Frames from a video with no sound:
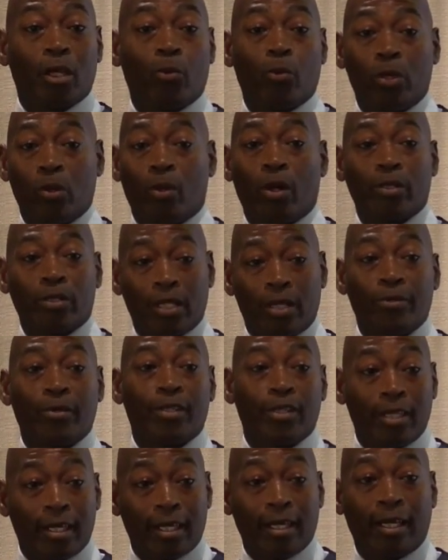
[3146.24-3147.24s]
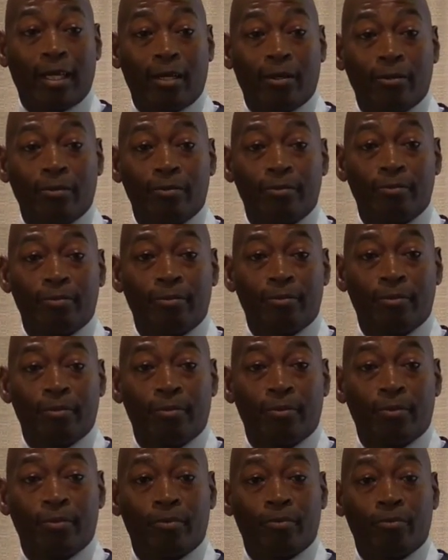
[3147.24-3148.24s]
We worked everything out.
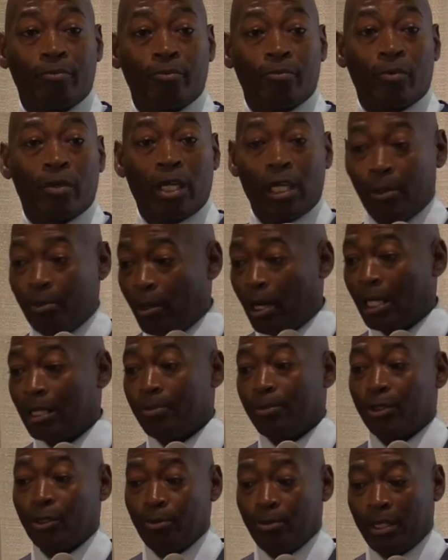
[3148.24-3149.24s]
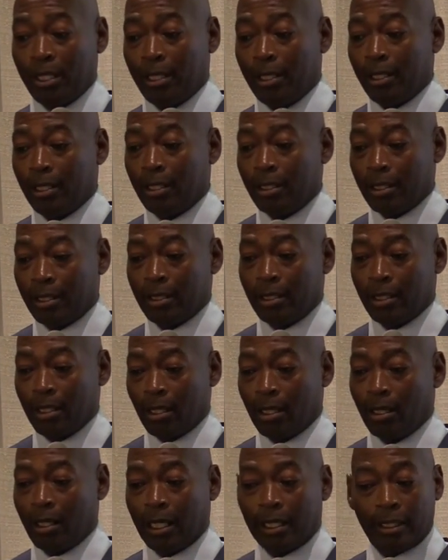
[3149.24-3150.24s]
He brought him to me
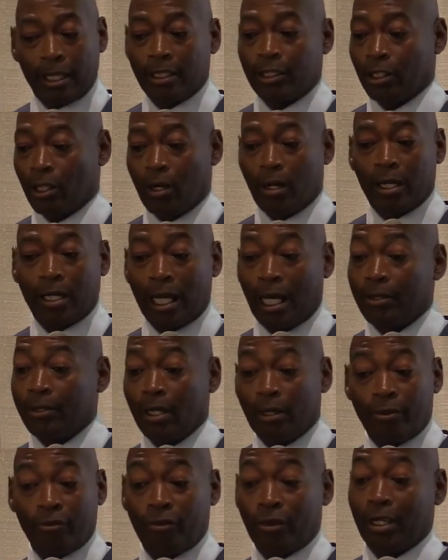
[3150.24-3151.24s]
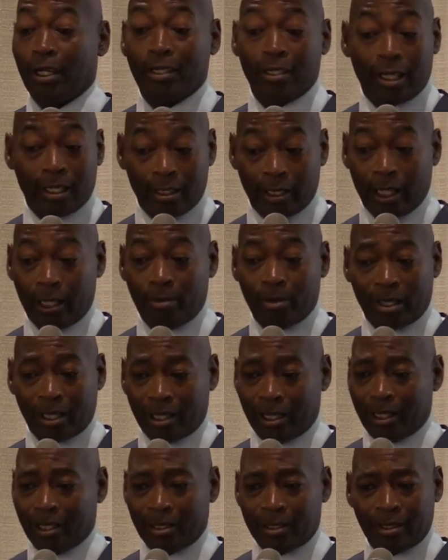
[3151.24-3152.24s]
at that Target. I'll never forget that day
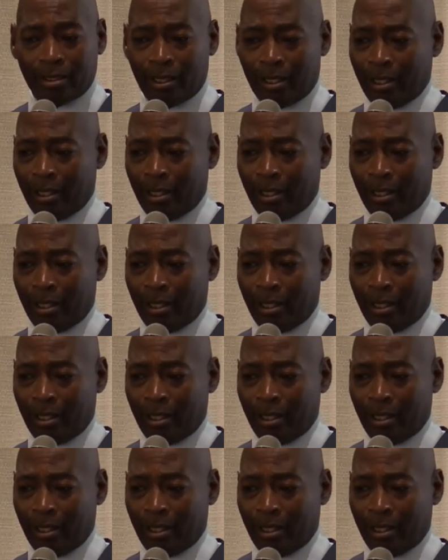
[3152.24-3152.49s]
because